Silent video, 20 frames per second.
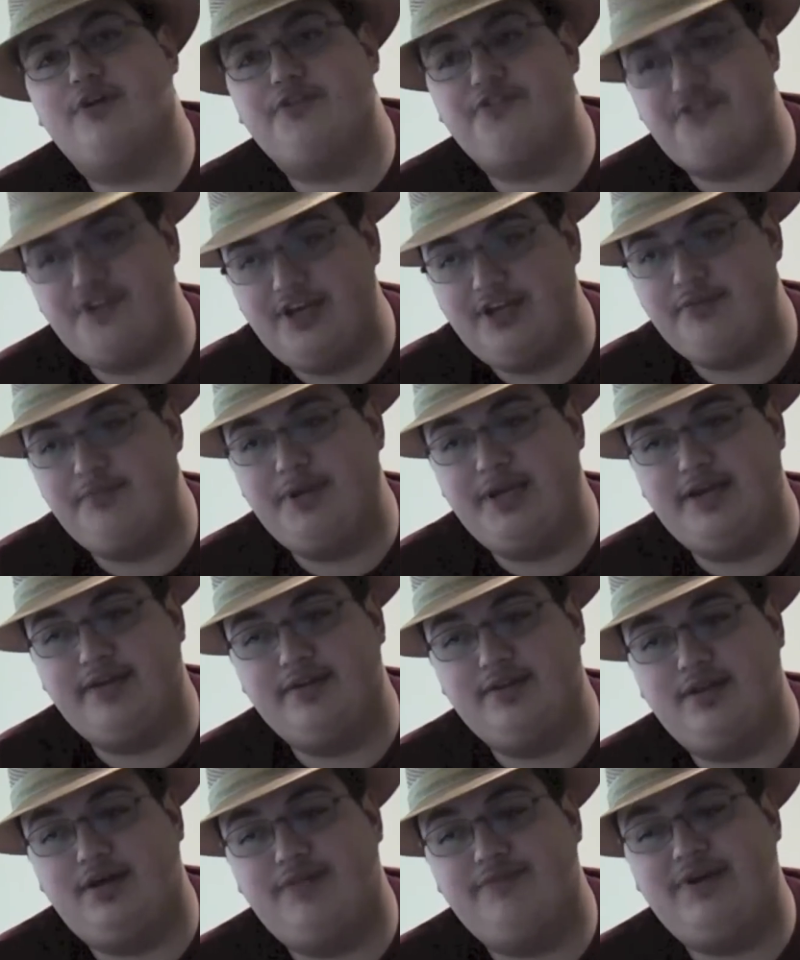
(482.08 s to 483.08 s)
called
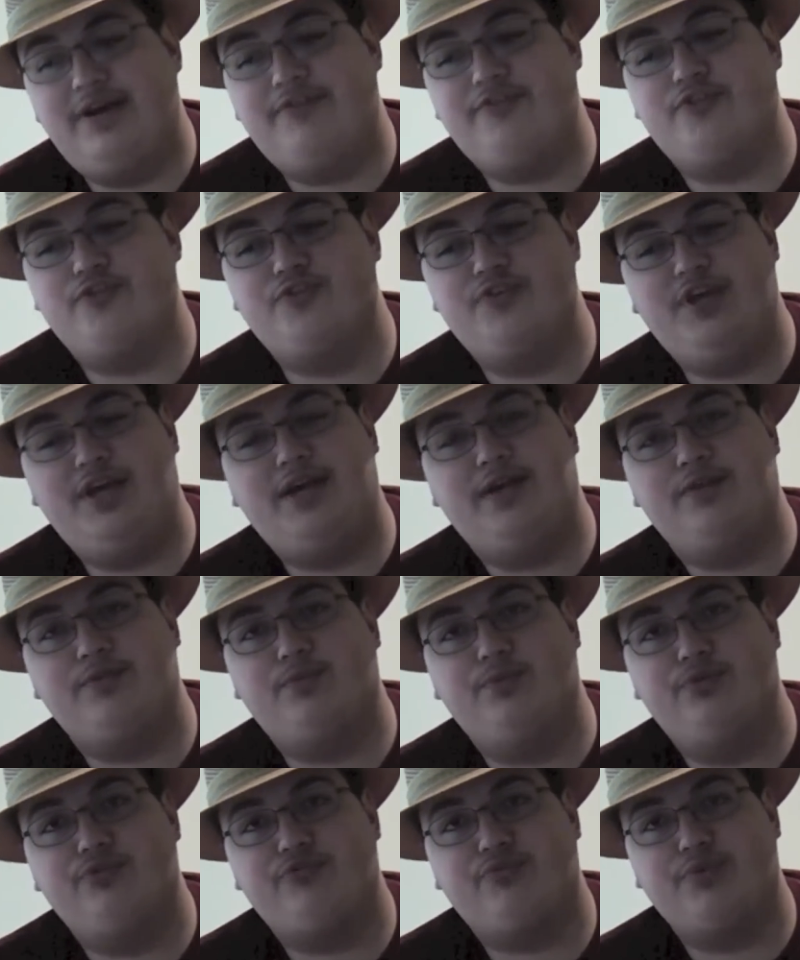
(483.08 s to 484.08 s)
Deadman, Love After
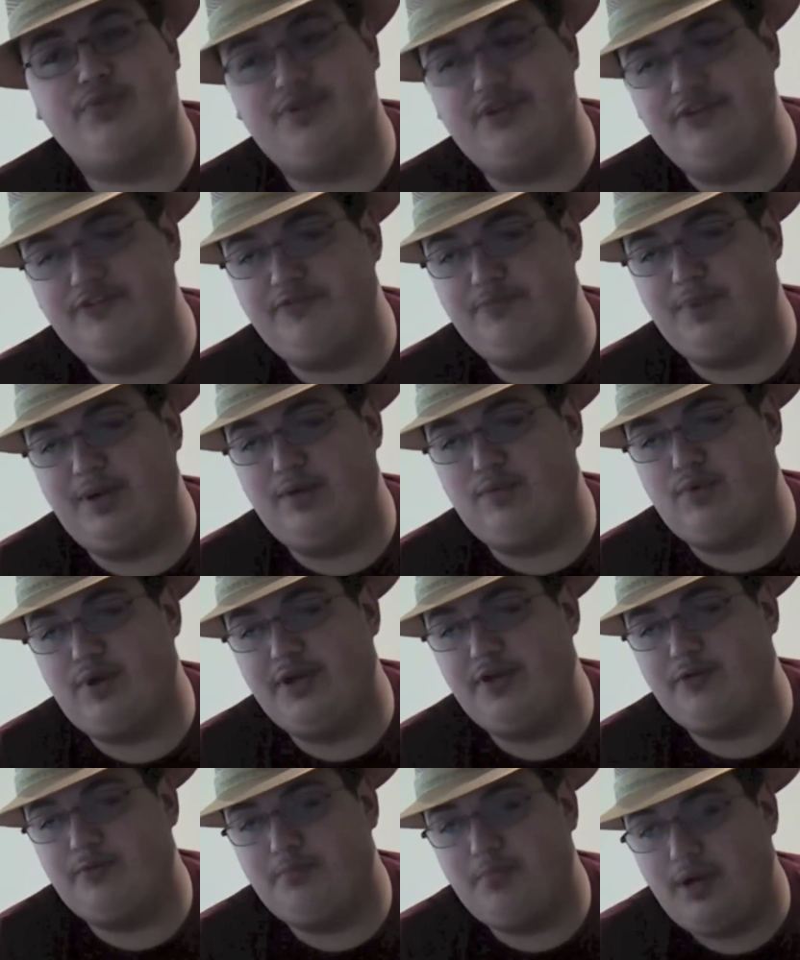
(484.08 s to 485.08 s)
Death was released by
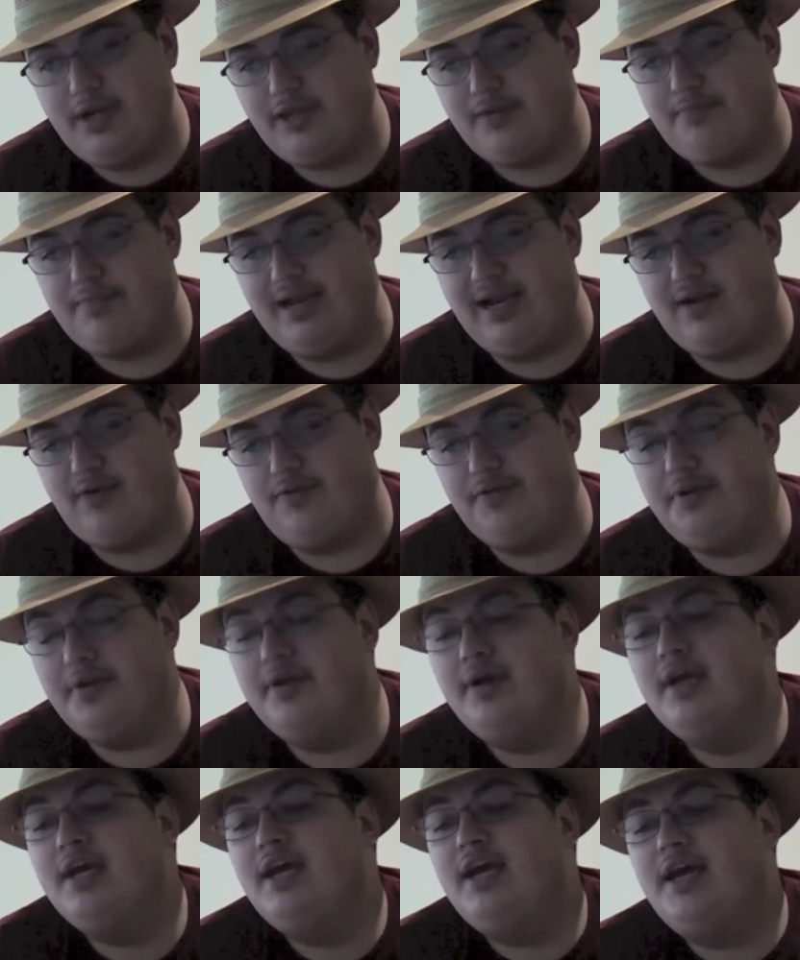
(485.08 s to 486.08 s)
writer Mike
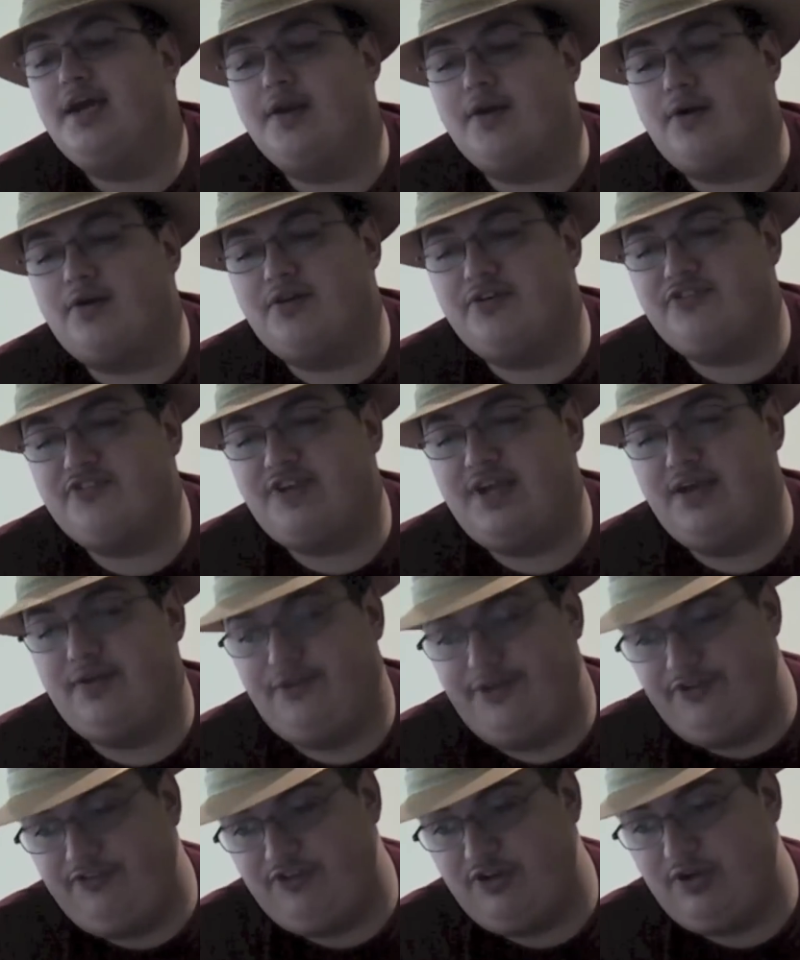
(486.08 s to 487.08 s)
Barron and artist Kelly